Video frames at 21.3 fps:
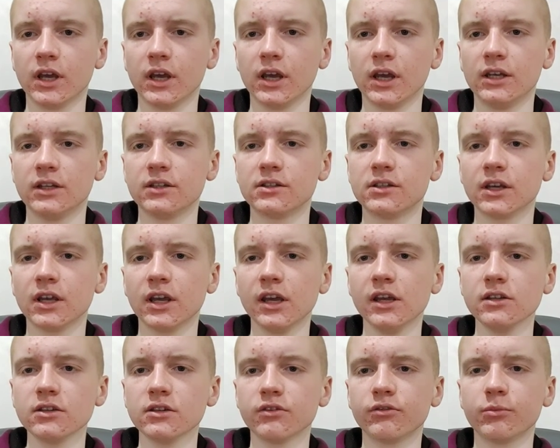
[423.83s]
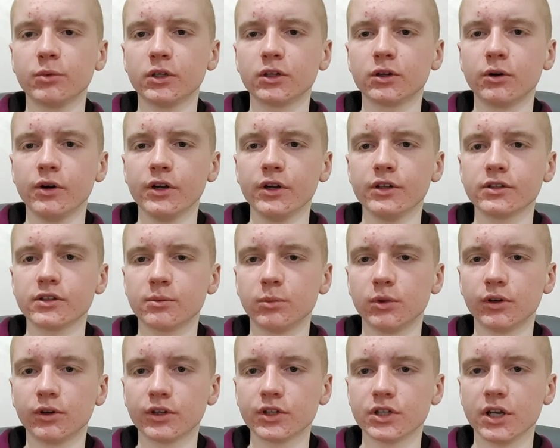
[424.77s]
In the case of Bitcoin, the
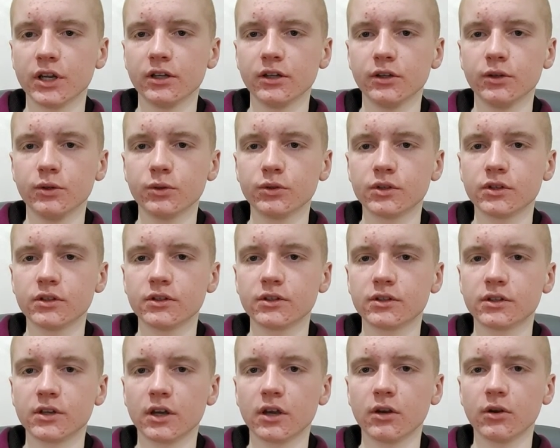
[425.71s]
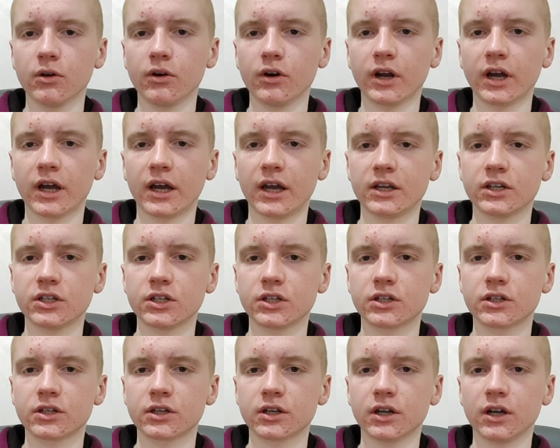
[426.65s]
blockchain uses secure
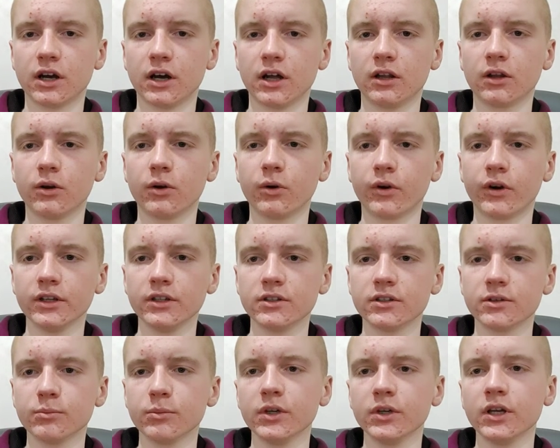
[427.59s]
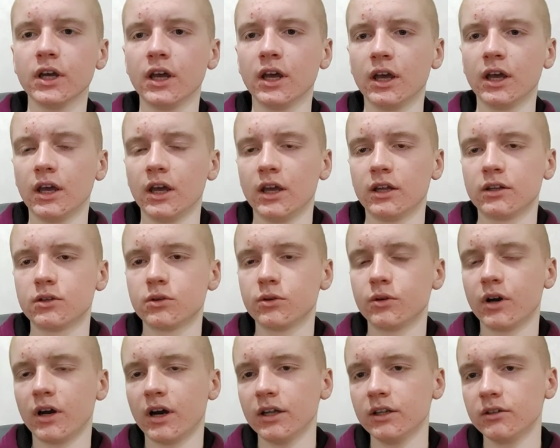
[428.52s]
hash algorithm
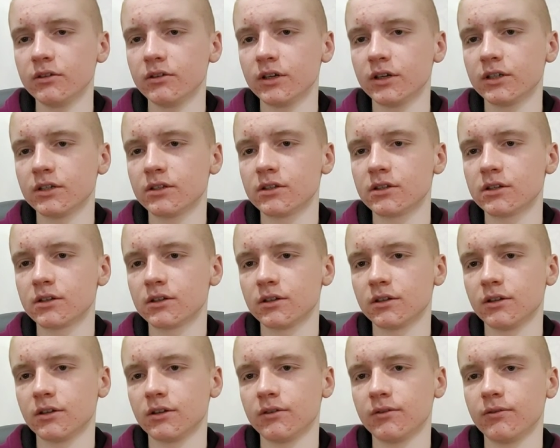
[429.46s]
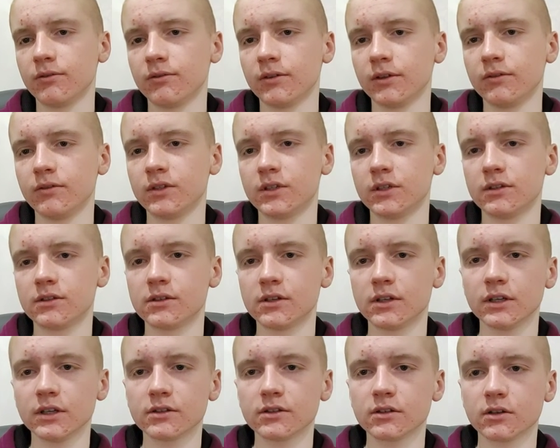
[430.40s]

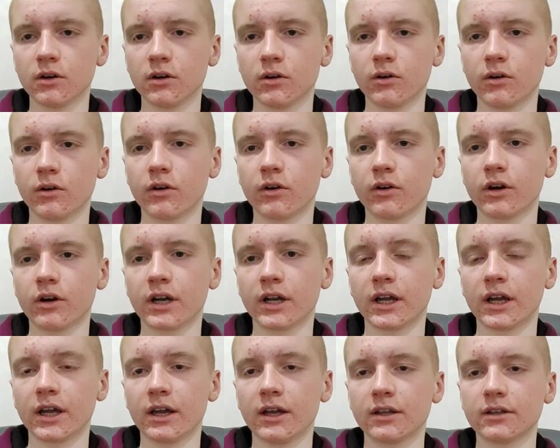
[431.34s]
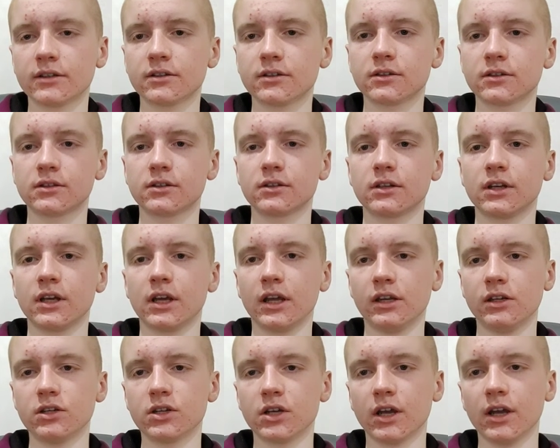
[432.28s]
256 or
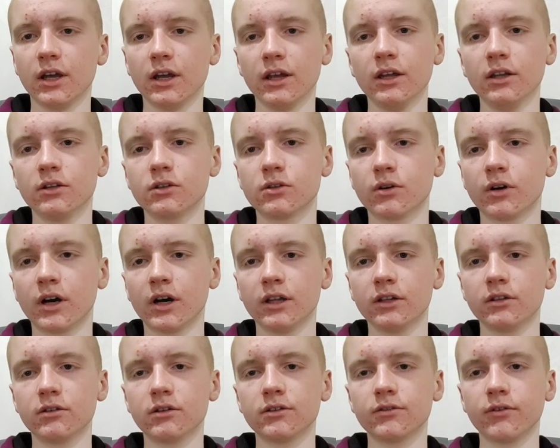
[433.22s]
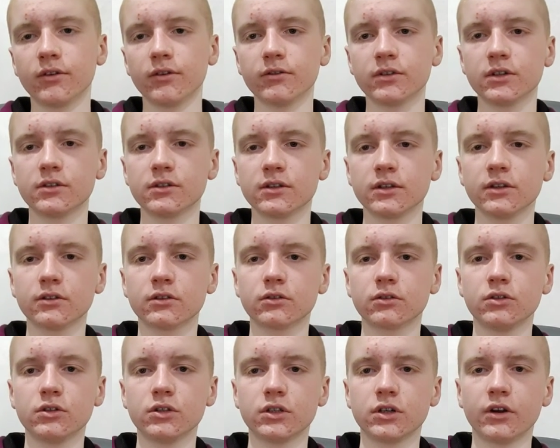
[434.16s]
SHA-256 to
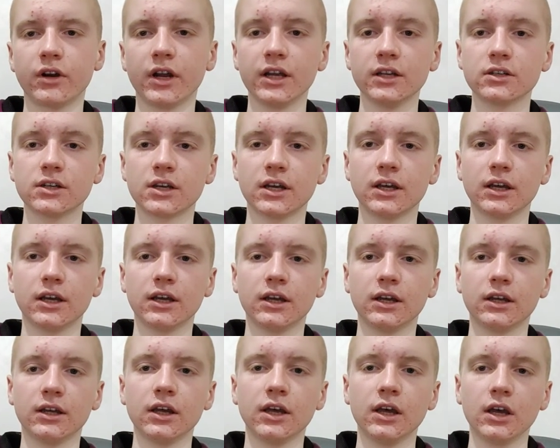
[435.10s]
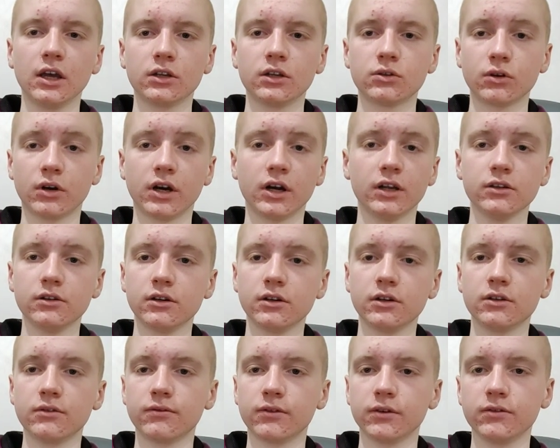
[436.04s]
generate a
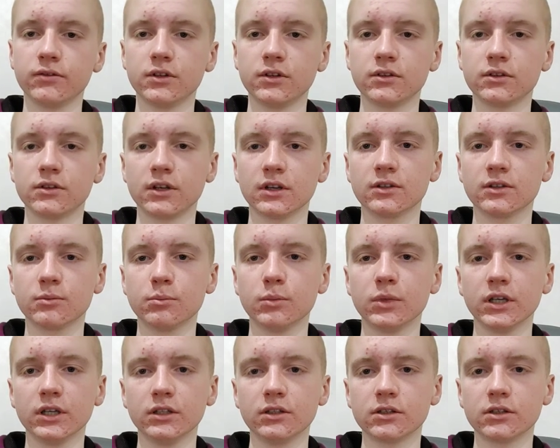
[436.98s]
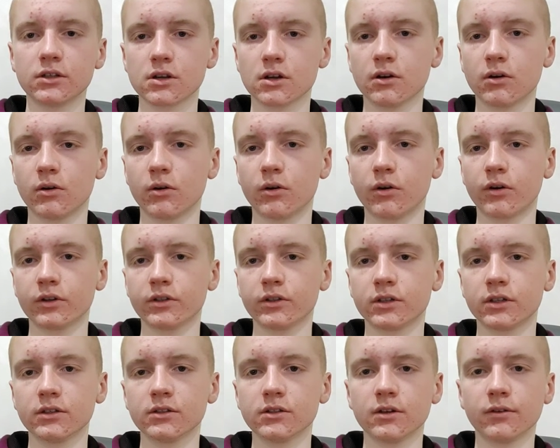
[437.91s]
256-bit or
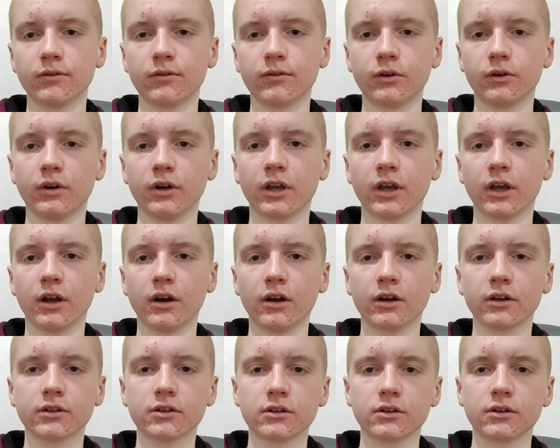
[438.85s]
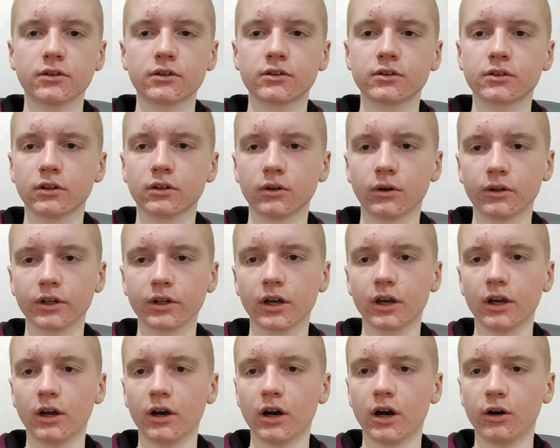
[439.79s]
64 characters long
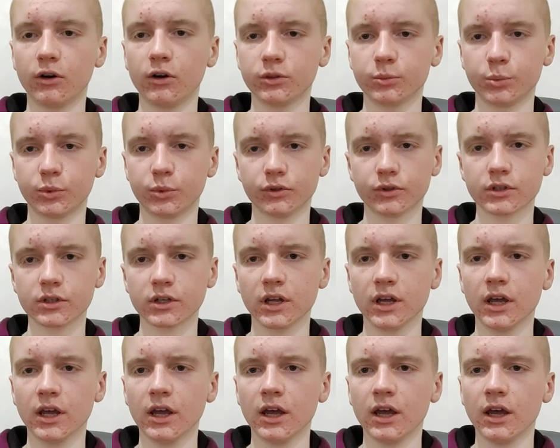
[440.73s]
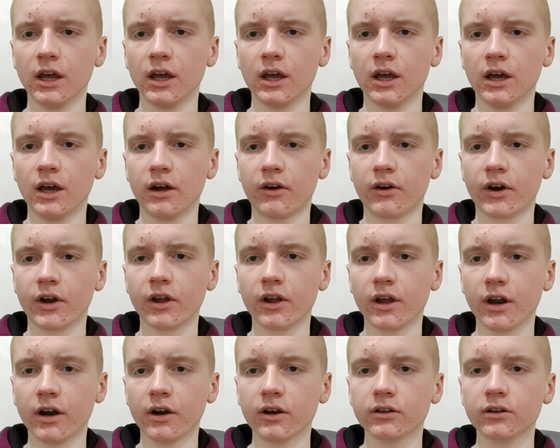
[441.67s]
output,
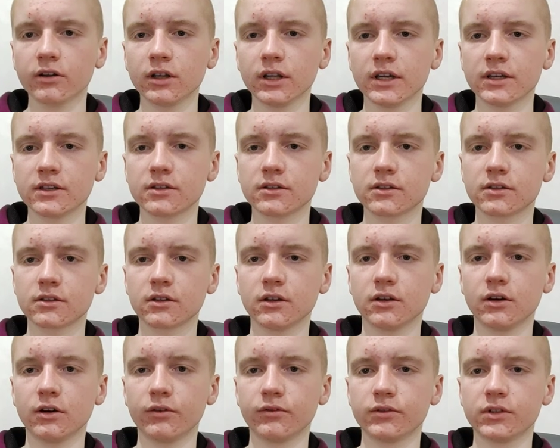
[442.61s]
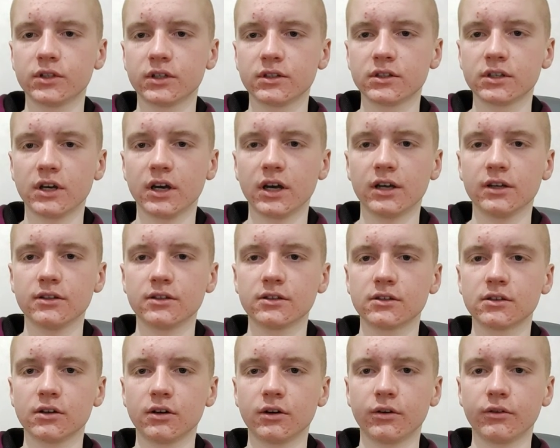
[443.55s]
regardless of the size
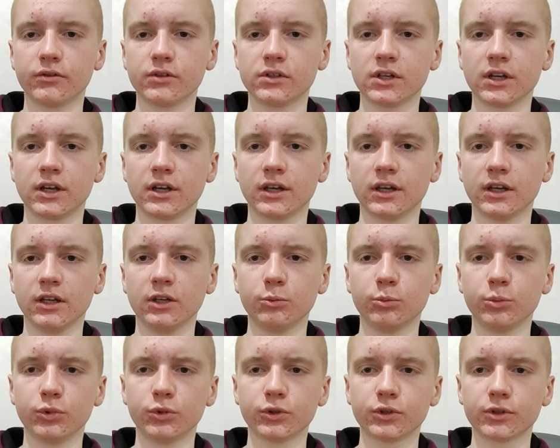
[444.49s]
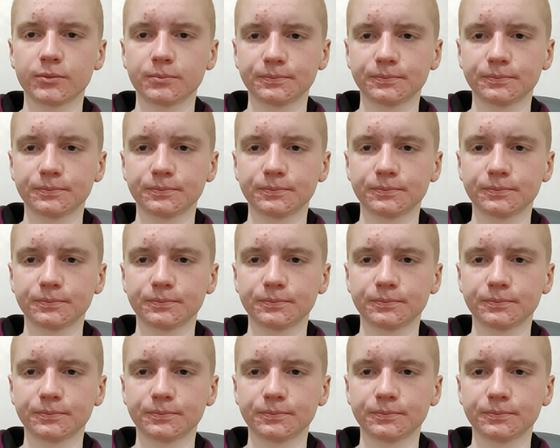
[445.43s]
of the input.